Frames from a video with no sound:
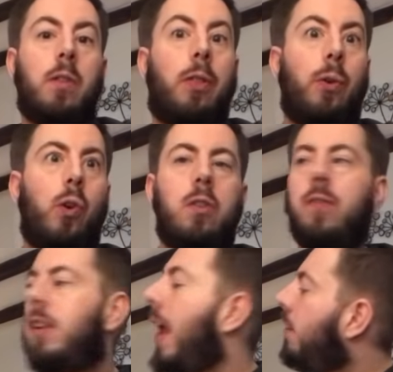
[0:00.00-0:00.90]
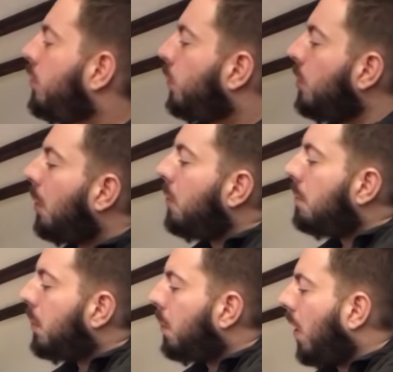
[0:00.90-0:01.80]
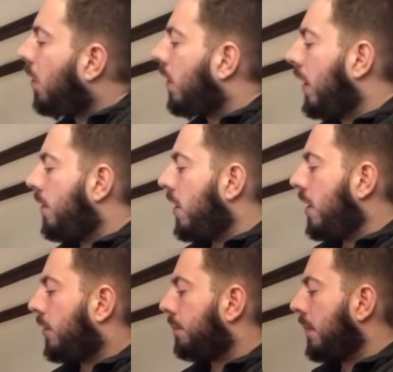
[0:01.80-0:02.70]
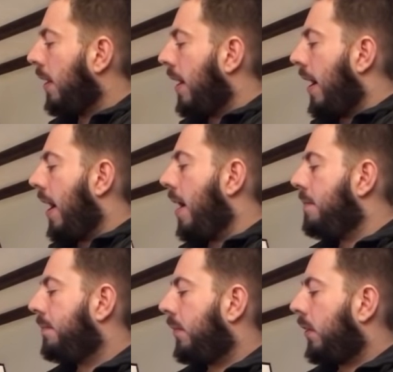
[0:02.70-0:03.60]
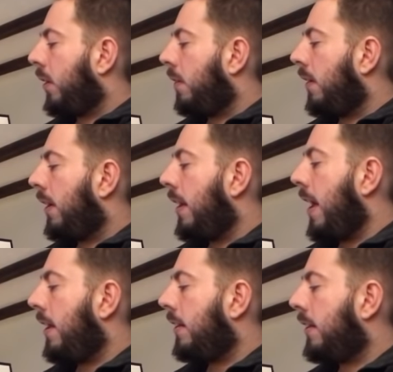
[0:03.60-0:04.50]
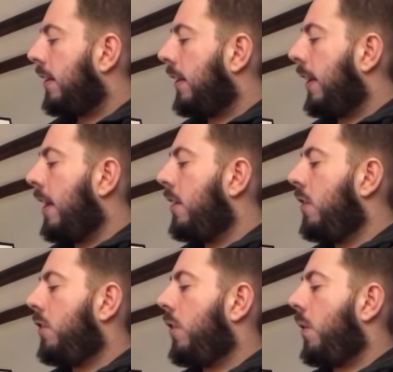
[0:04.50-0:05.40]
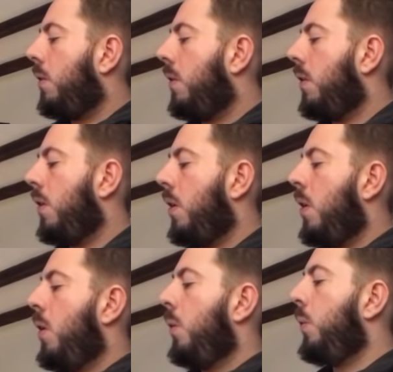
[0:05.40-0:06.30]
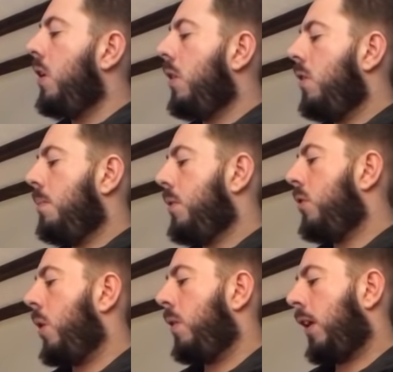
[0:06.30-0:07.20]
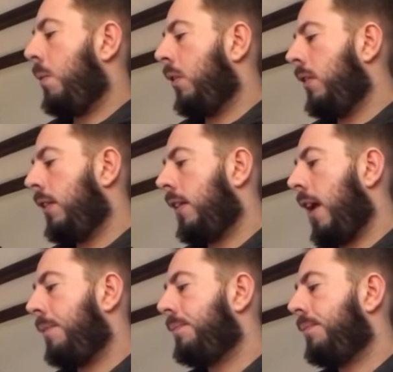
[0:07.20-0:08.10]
the thought of the taste of window number 1. Here it is. So, let's get into window number 2. Okay, what does it say?